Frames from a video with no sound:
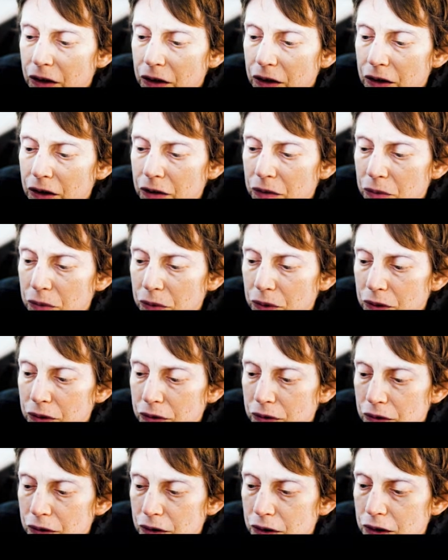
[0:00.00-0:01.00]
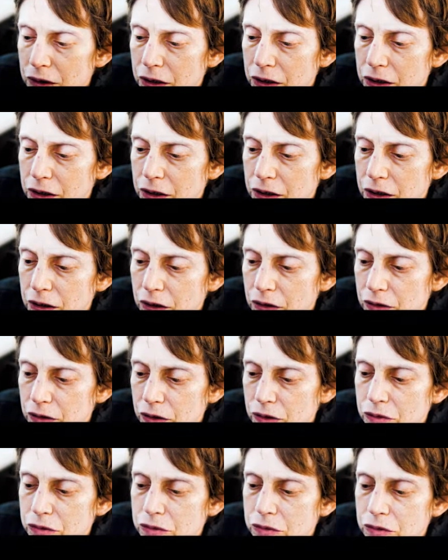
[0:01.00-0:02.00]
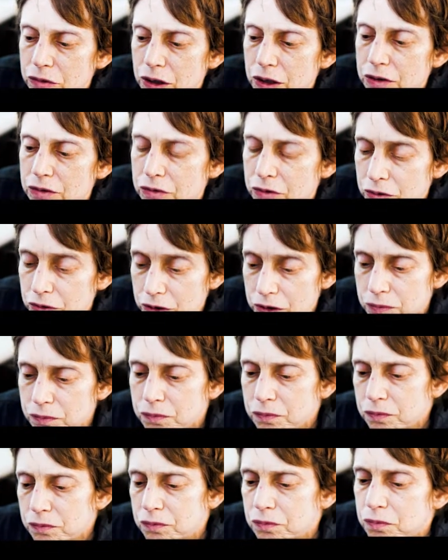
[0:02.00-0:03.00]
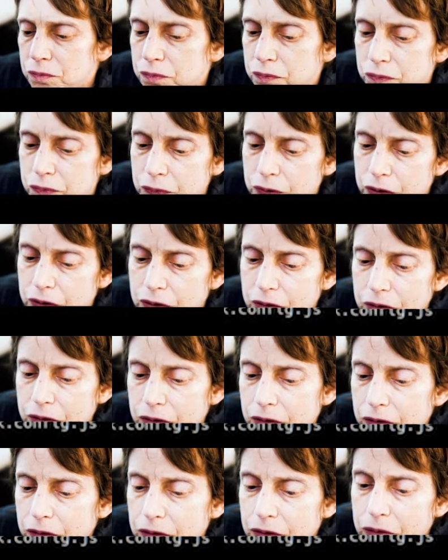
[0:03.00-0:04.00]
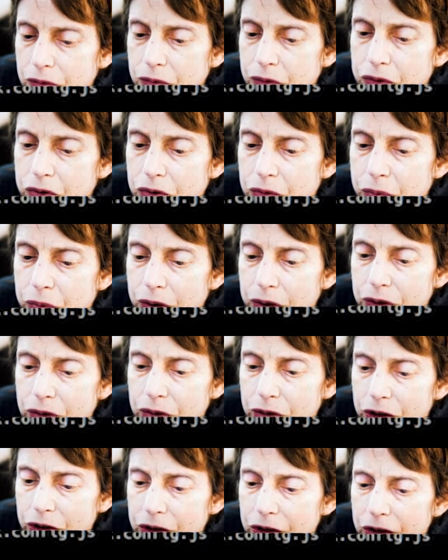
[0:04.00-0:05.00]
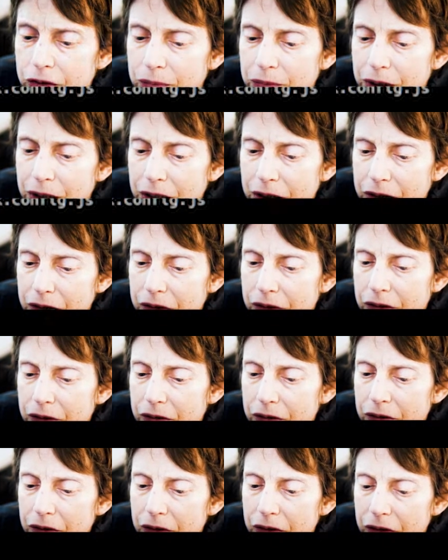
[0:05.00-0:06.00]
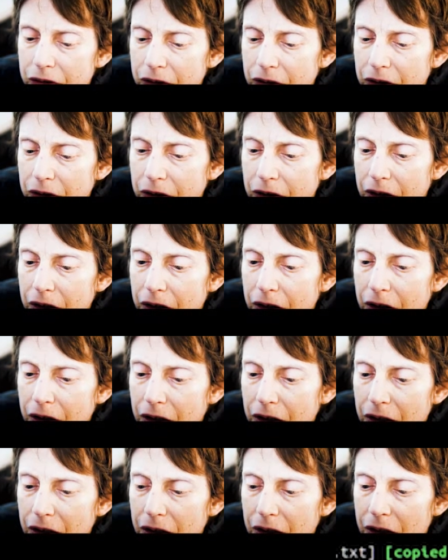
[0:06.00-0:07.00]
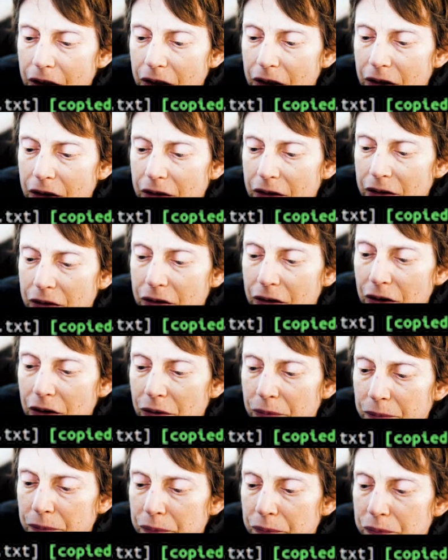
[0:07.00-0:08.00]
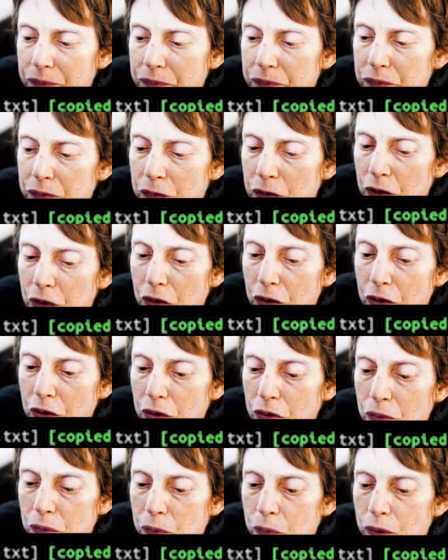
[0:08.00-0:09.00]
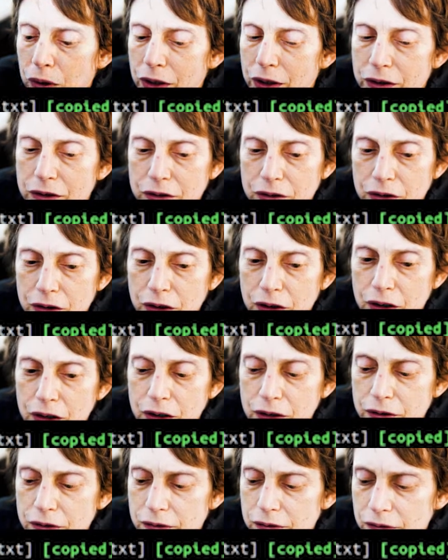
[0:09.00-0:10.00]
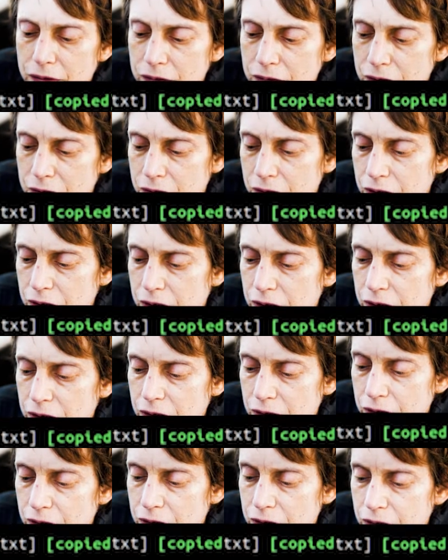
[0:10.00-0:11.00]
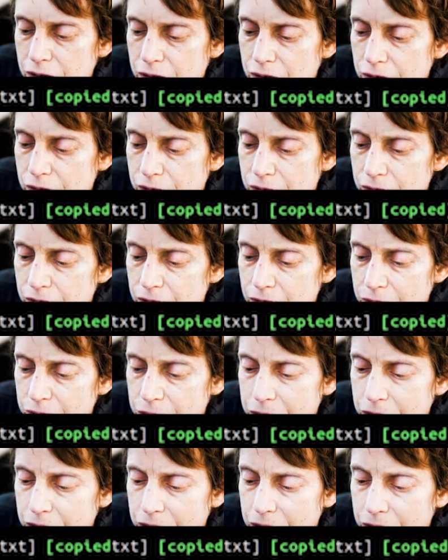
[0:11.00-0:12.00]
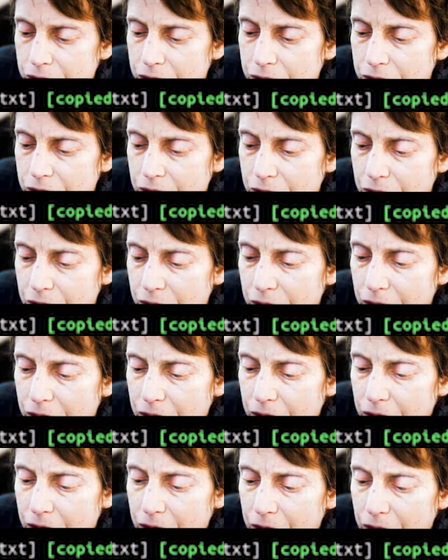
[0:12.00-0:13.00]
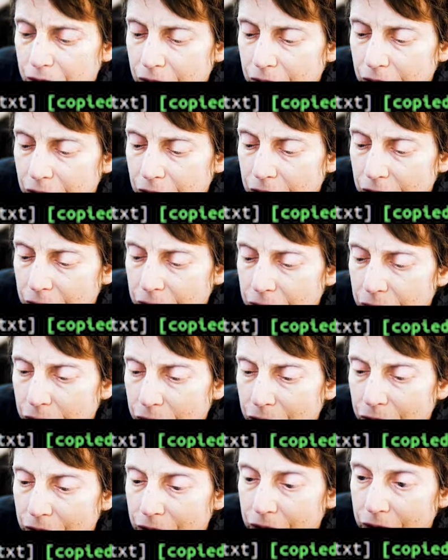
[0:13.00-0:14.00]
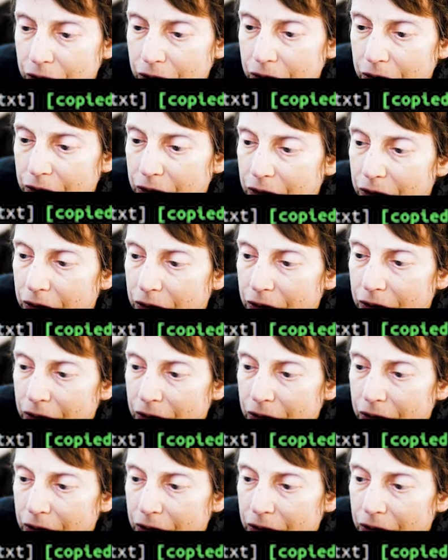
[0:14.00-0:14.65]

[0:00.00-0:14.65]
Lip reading: It was the hello directory, which is what you'd expect. And what it does is, let me bring